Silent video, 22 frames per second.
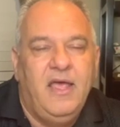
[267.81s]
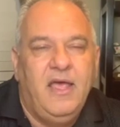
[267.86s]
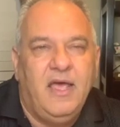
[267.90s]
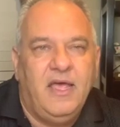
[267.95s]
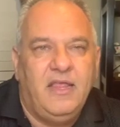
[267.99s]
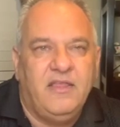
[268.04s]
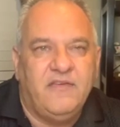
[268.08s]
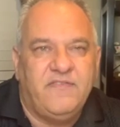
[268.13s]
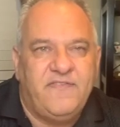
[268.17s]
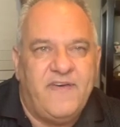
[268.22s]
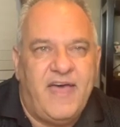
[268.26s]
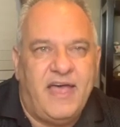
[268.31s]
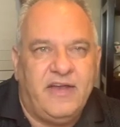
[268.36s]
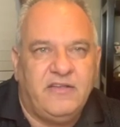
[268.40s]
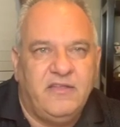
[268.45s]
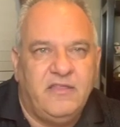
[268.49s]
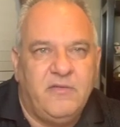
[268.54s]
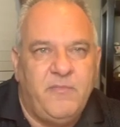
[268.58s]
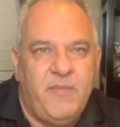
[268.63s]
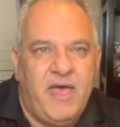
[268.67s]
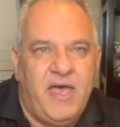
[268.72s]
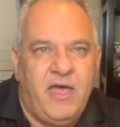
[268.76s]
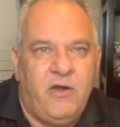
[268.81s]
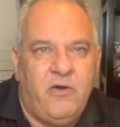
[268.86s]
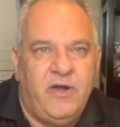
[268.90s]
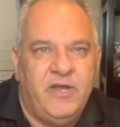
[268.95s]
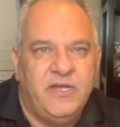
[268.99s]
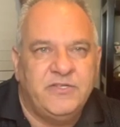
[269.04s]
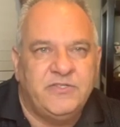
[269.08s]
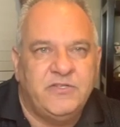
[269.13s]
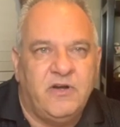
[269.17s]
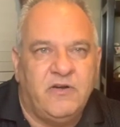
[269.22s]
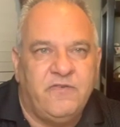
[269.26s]
And the fact of the matter
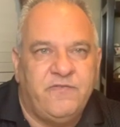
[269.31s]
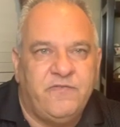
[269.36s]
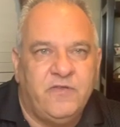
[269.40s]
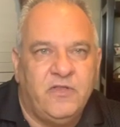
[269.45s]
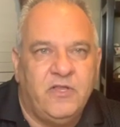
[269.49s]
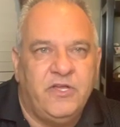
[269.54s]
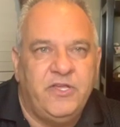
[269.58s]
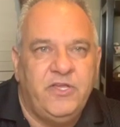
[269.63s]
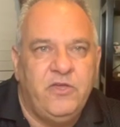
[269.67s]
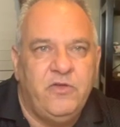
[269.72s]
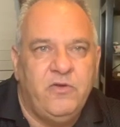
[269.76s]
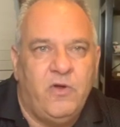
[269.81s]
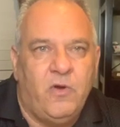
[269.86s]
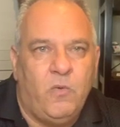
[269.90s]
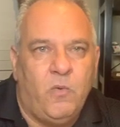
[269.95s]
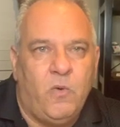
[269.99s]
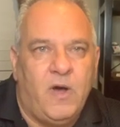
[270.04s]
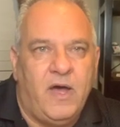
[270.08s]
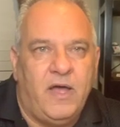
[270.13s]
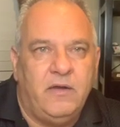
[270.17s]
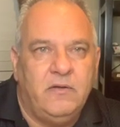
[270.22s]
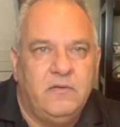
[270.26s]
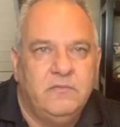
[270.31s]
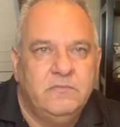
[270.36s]
is they're full of you-know-what.